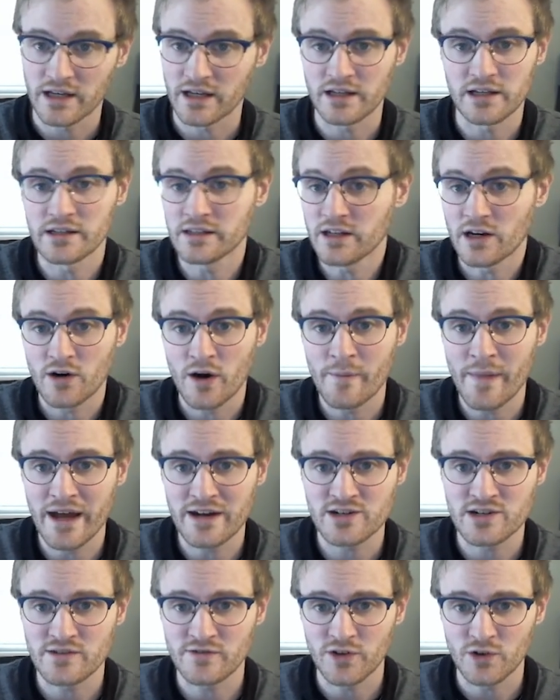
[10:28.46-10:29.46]

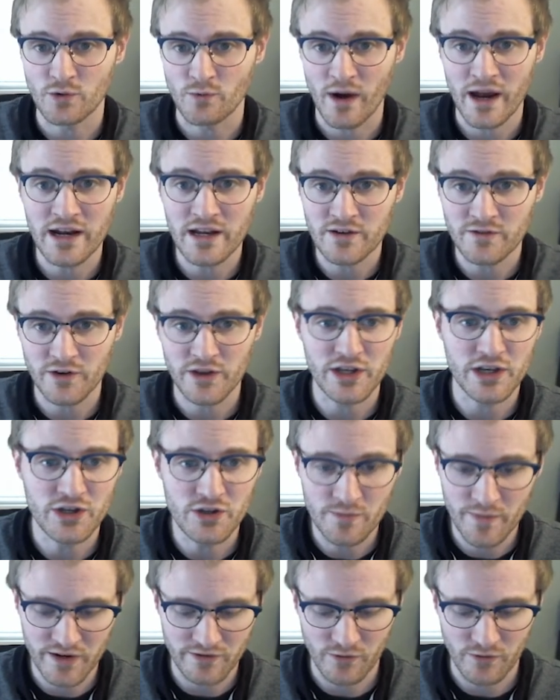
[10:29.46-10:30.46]
Imagine if you're writing for the
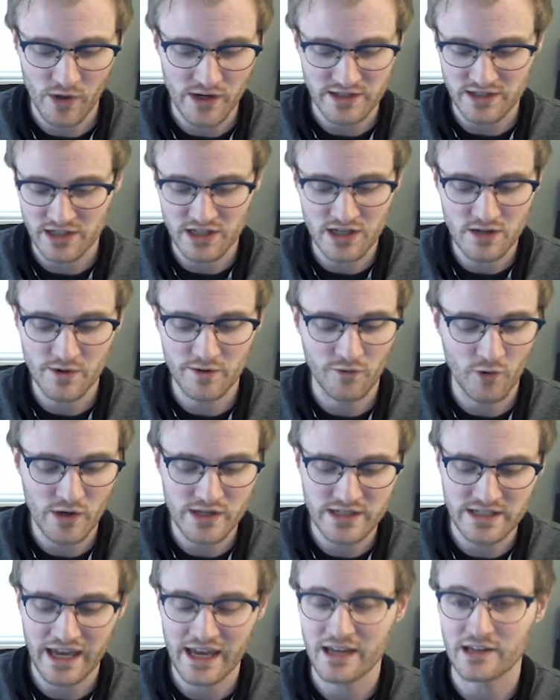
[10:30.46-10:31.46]
human voice. The human
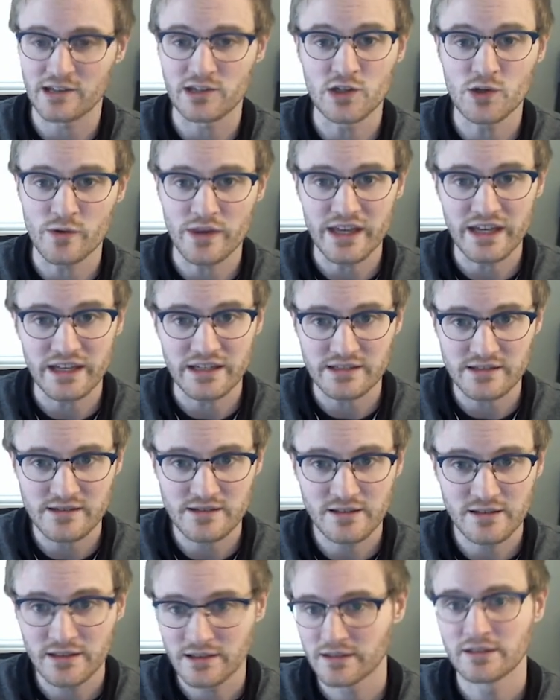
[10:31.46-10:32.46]
voice can't do
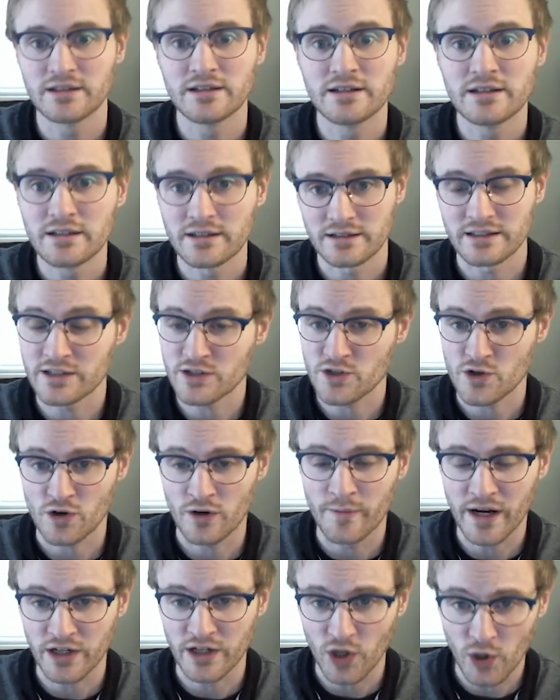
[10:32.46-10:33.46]
this unless you're a
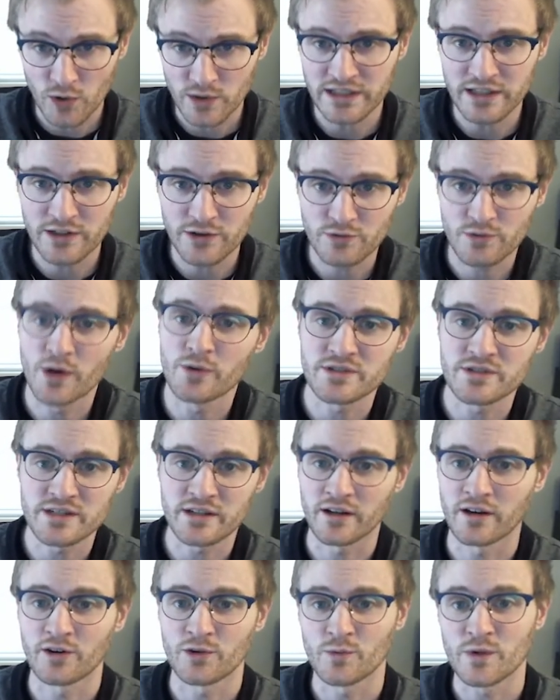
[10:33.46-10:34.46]
Mongolian throat
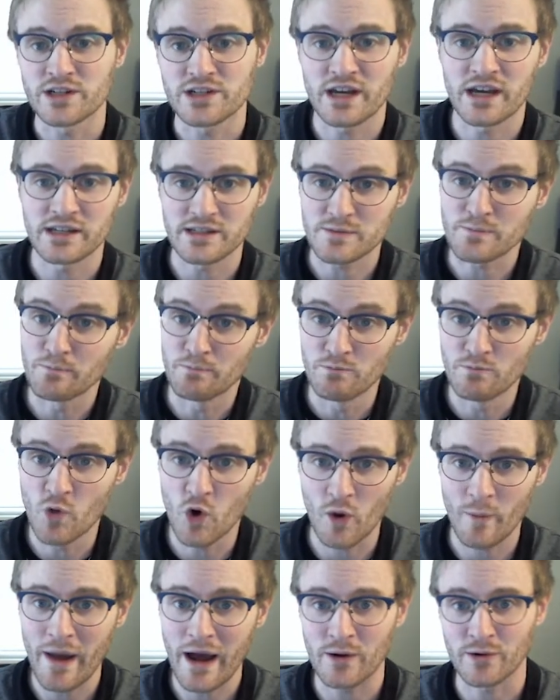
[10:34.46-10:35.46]
singer, in which case,
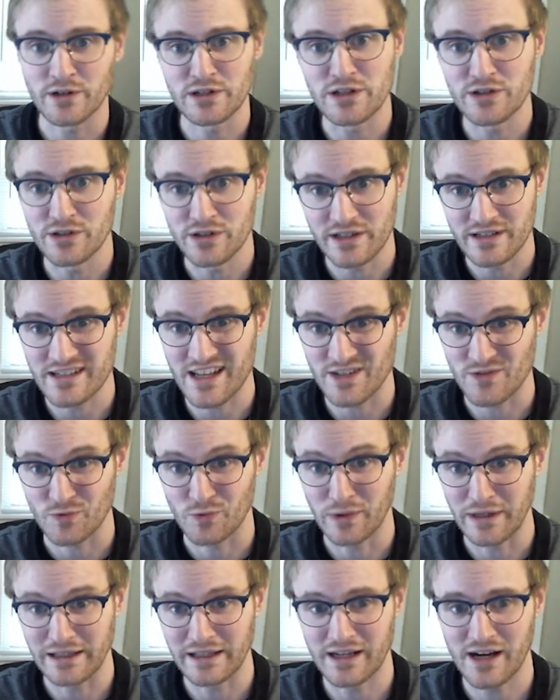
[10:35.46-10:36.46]
more power to you, because that's
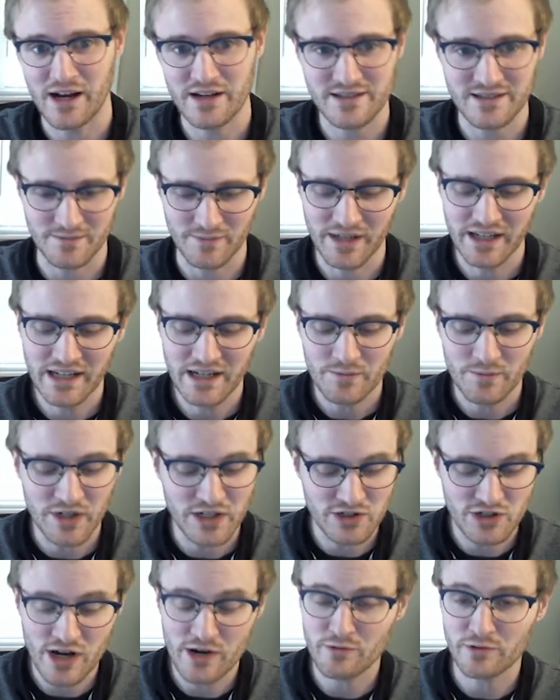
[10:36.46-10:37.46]
really awesome.
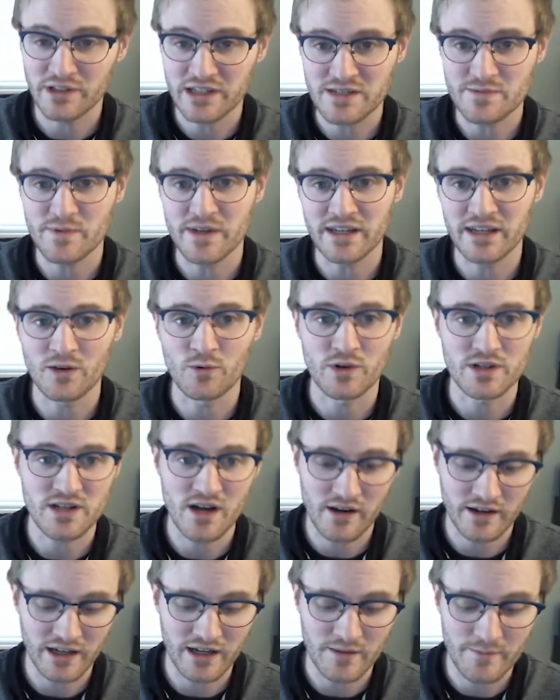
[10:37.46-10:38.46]
But generally speaking, we're
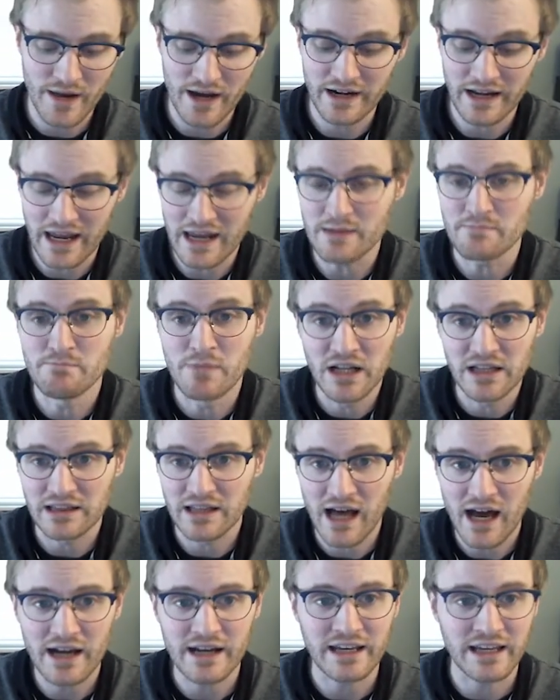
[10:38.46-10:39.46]
talking about a
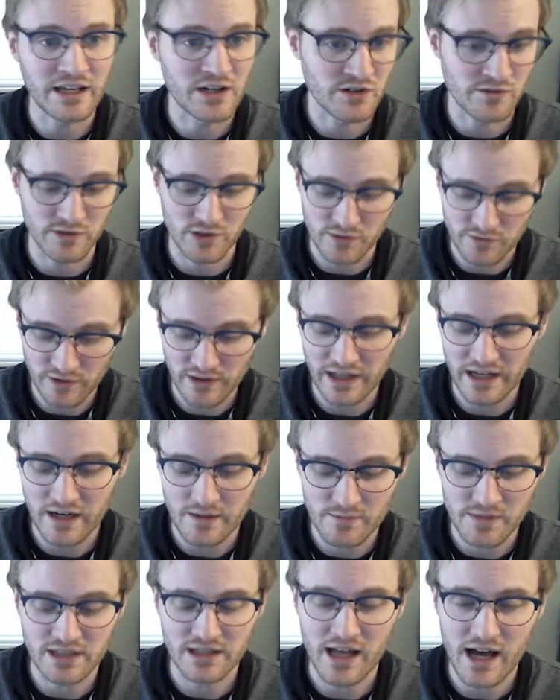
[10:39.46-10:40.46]
melodic interval for like
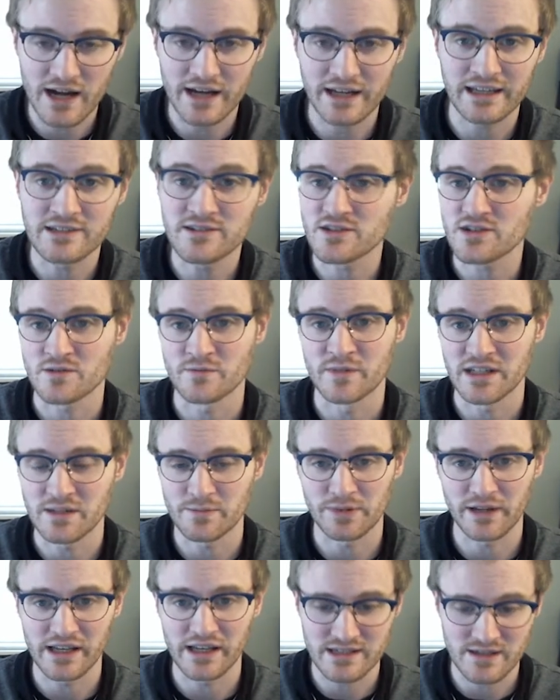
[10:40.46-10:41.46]
a melodic instrument to
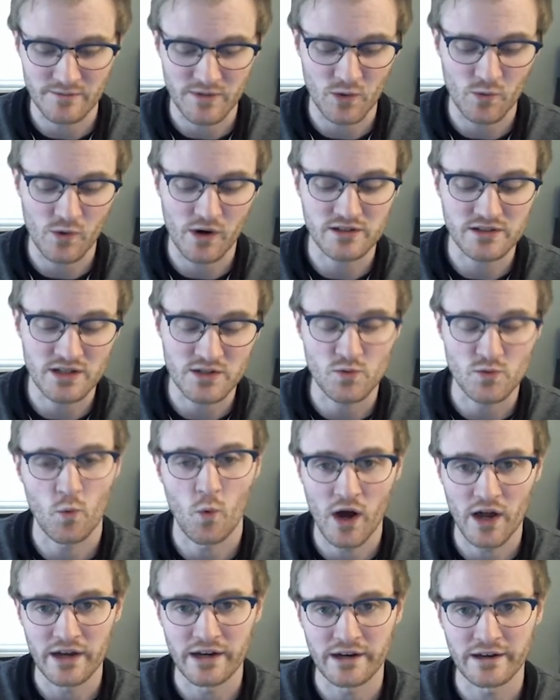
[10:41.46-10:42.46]
play something where it does
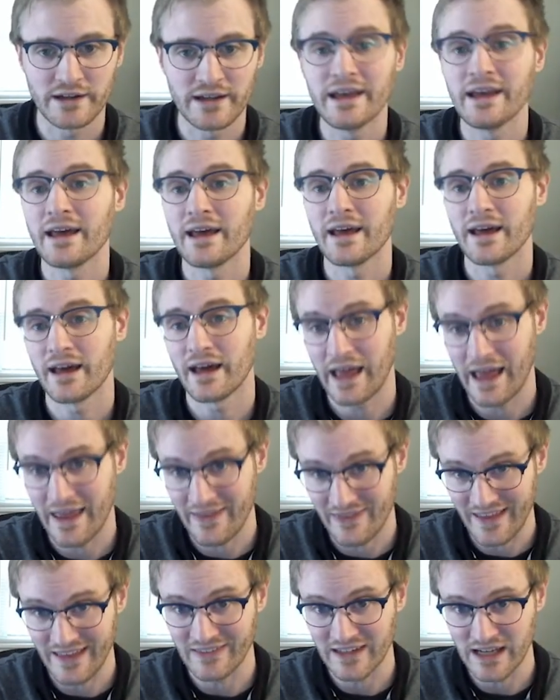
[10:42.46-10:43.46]
one
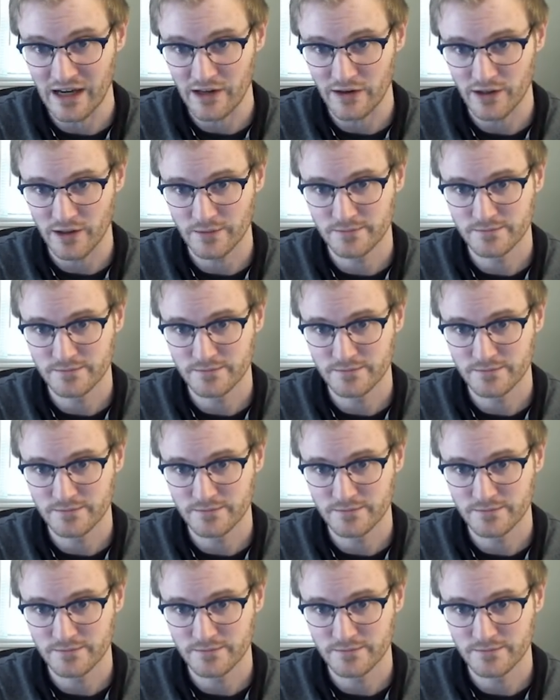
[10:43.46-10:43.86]
and then the other.